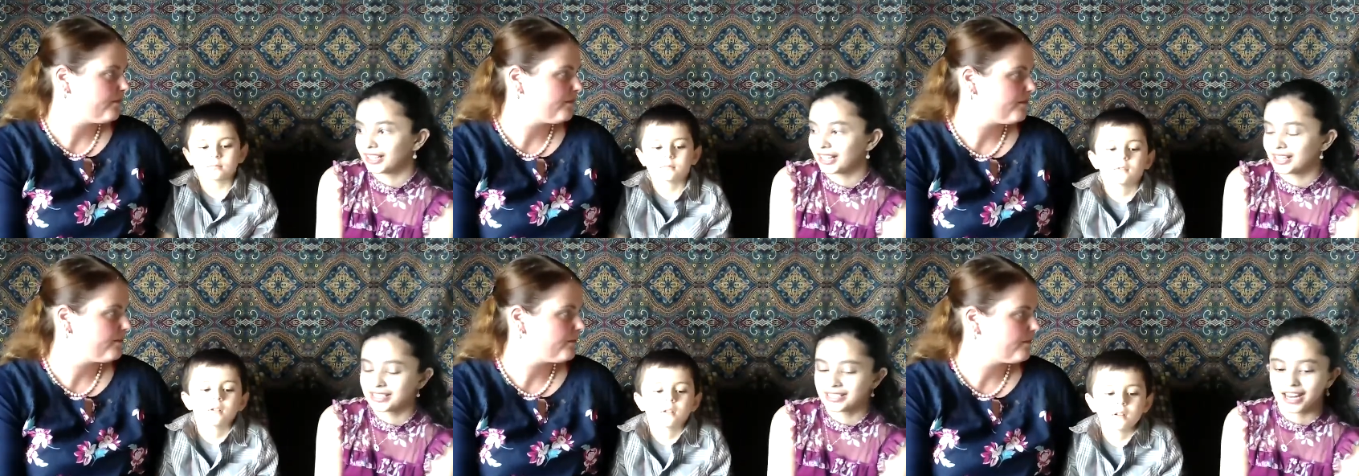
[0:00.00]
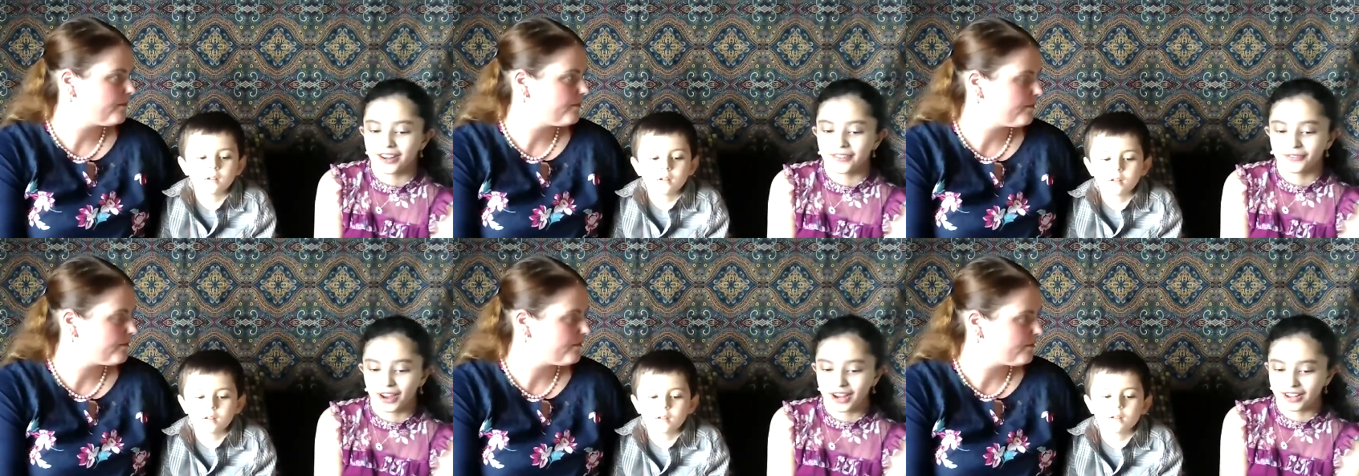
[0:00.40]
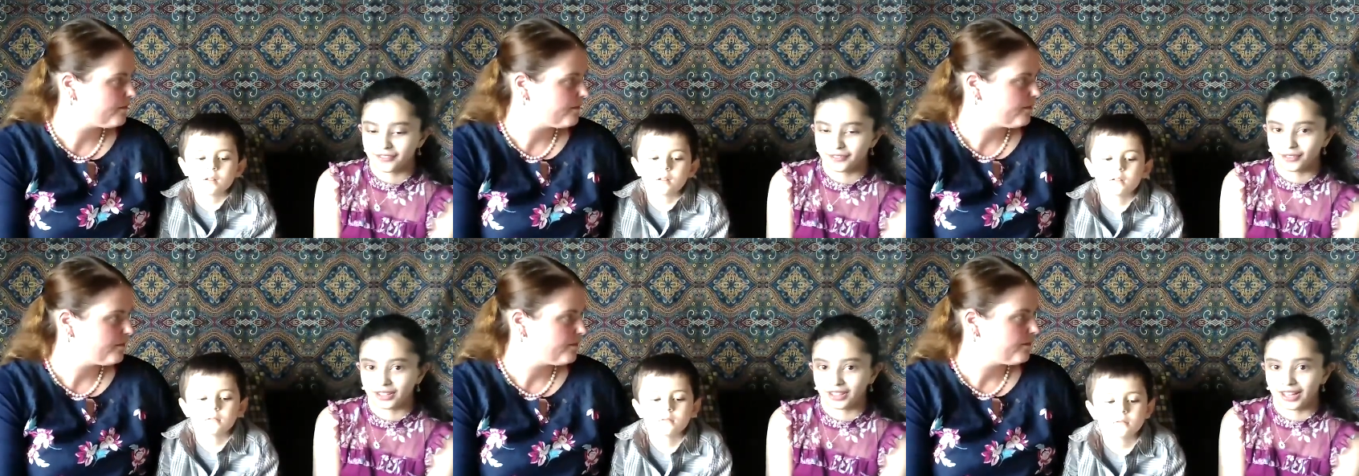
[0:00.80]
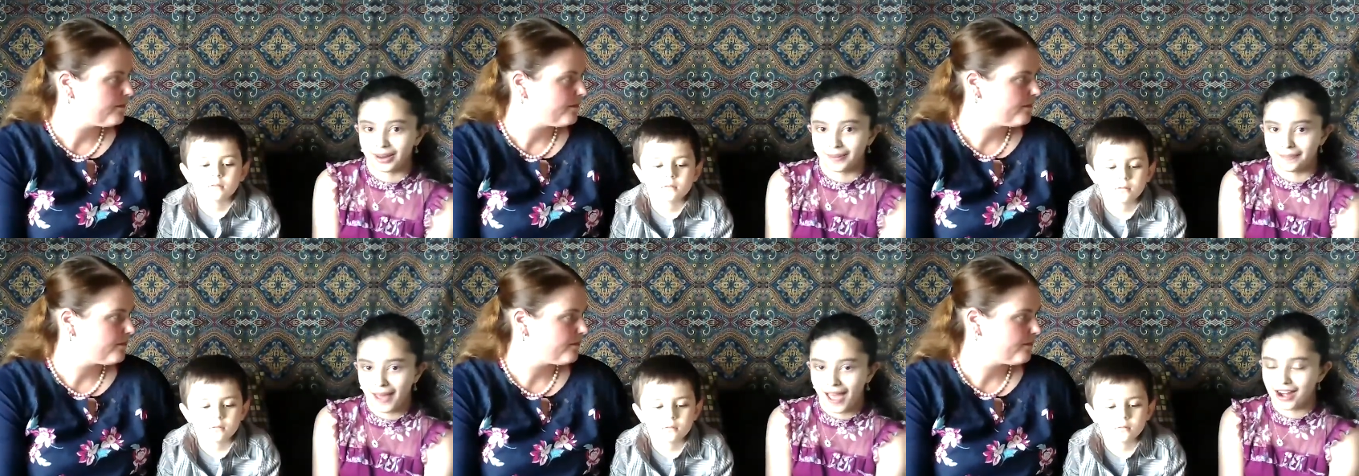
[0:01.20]
Speaker 1: instead of fighting for like
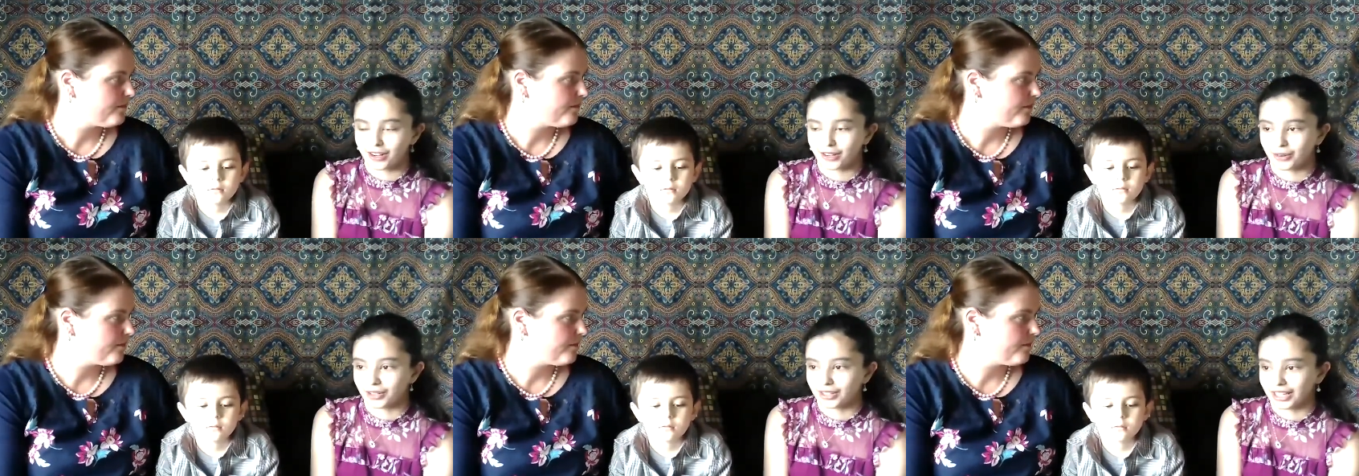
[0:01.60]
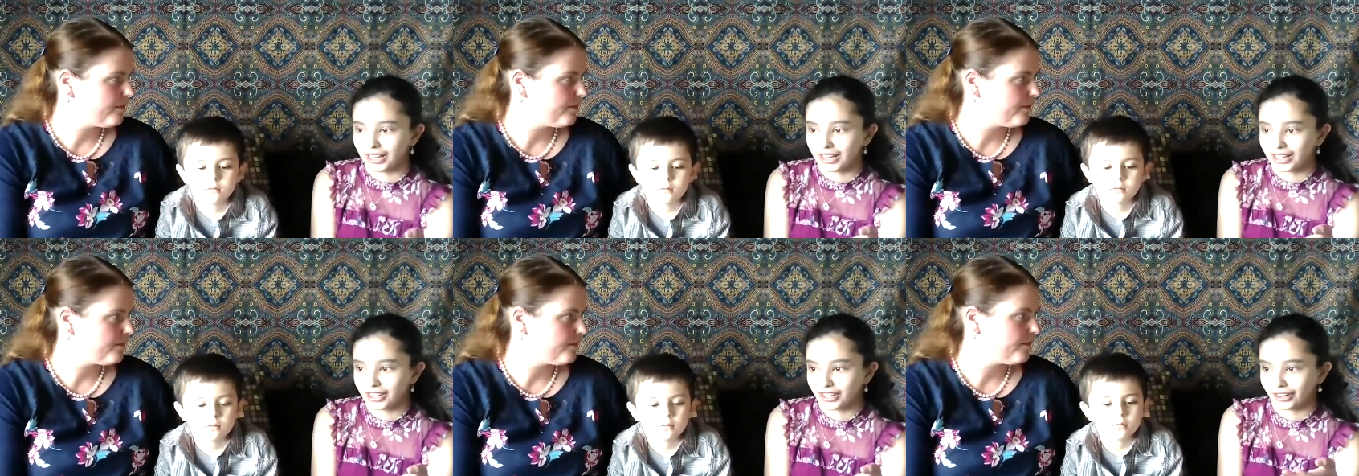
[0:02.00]
battle or like